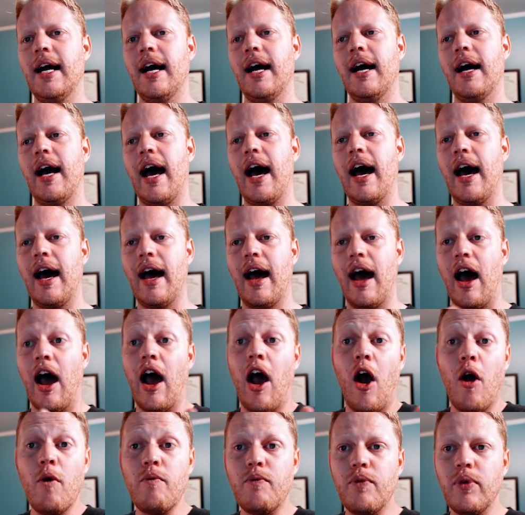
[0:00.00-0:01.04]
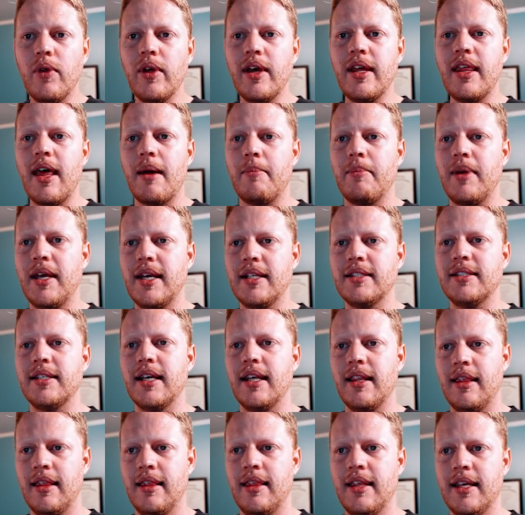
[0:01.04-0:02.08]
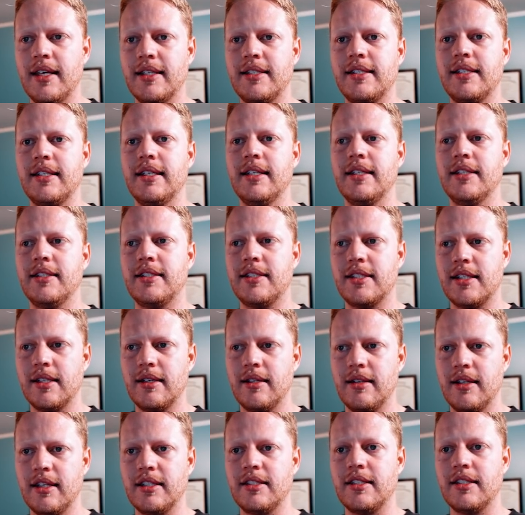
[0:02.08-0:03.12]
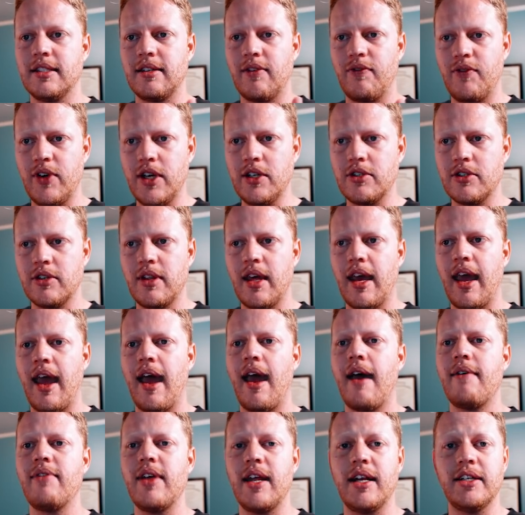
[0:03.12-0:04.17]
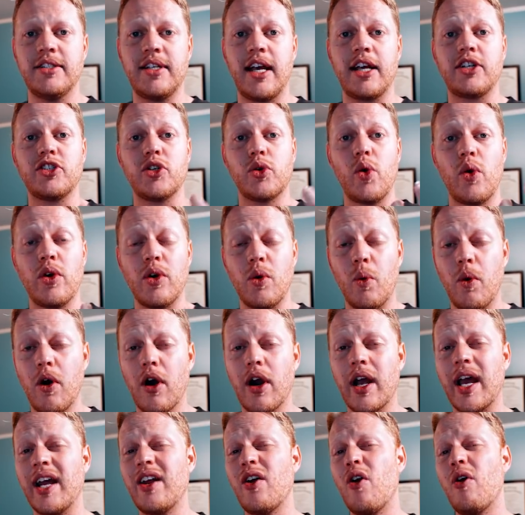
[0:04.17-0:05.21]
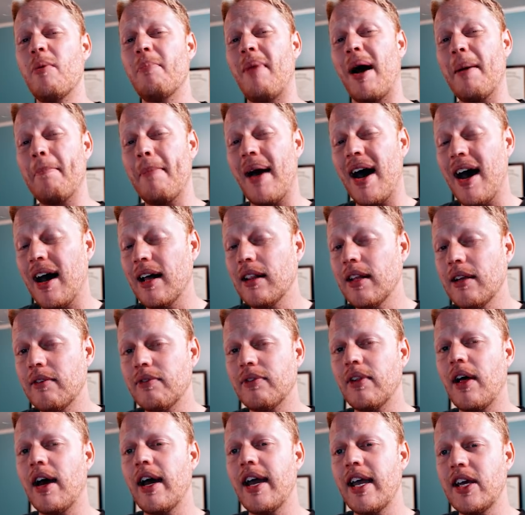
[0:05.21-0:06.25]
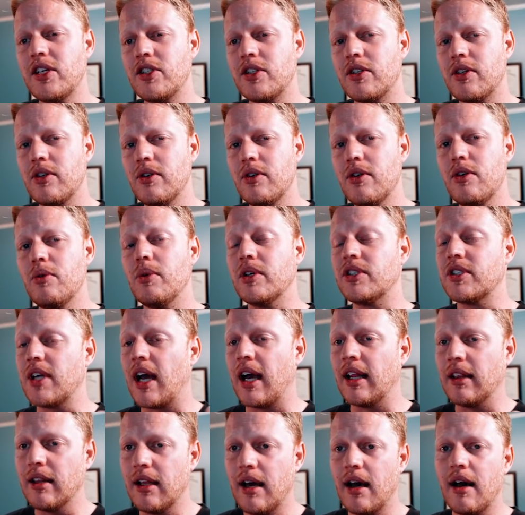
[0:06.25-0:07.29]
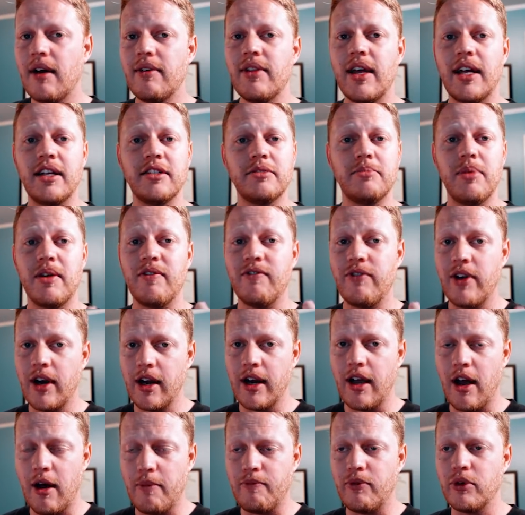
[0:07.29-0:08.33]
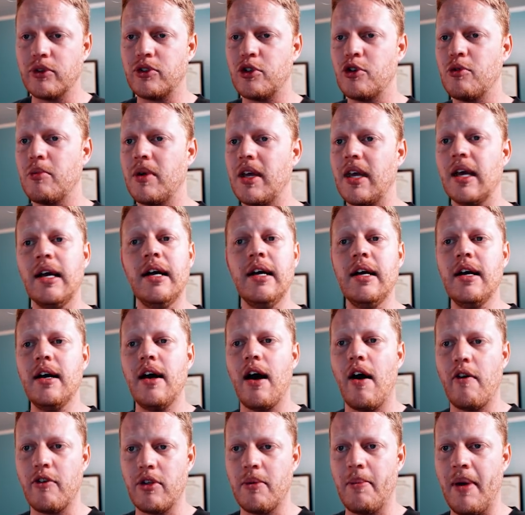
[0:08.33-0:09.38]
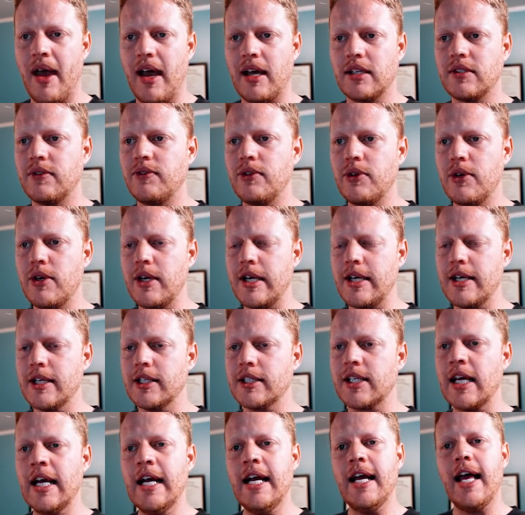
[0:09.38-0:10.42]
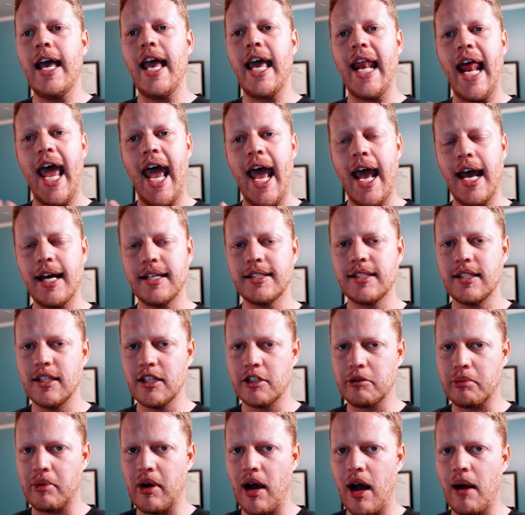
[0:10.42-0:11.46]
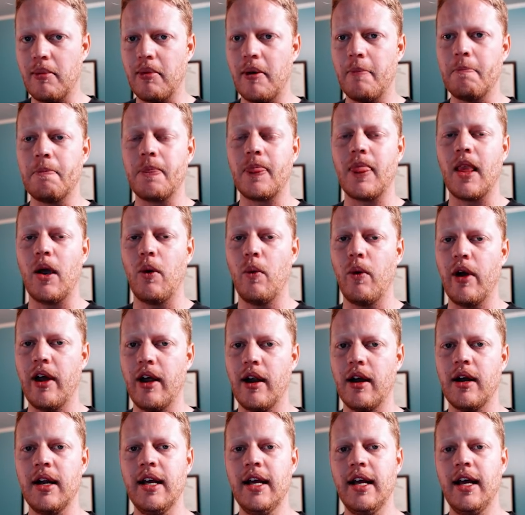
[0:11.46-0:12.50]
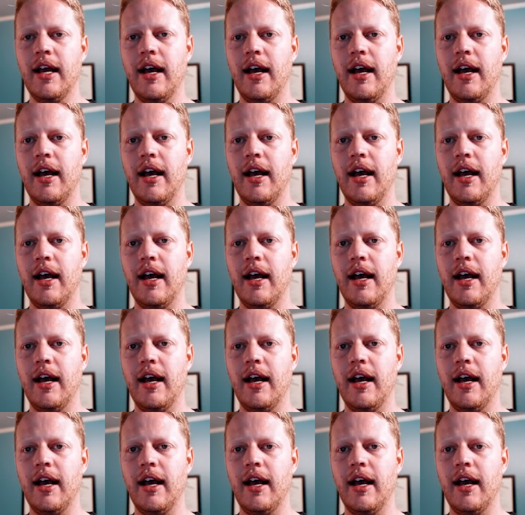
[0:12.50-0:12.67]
Hopefully that means that this is a feature they have that is actually going to work. I know on my Pilot Fly H2, which I love, that has been very helpful to me over the past few years, it has this problem where